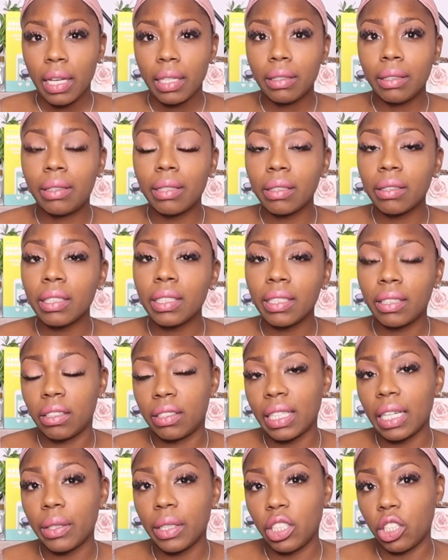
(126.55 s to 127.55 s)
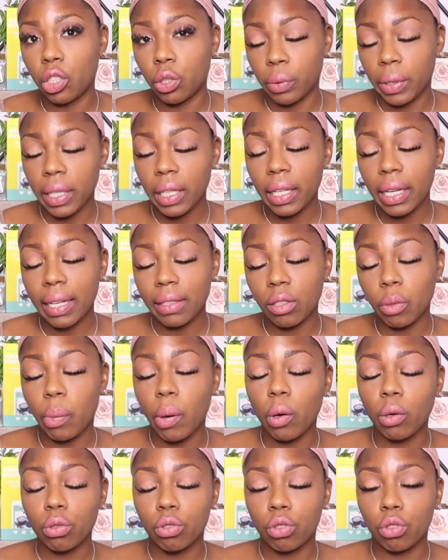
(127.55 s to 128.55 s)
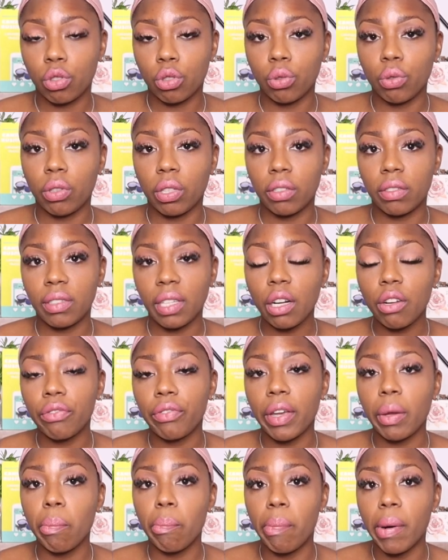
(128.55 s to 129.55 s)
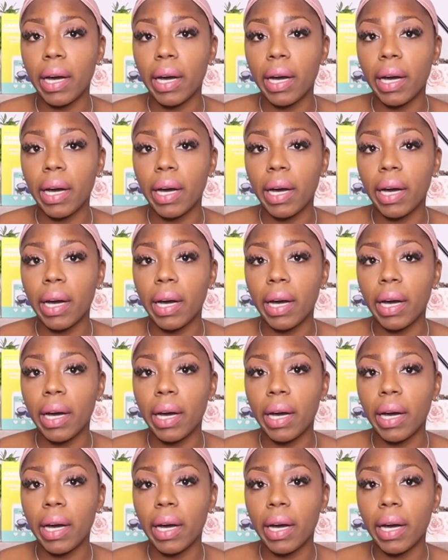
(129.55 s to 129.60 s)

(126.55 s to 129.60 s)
doesn't necessarily shrink as opposed to the cellophane,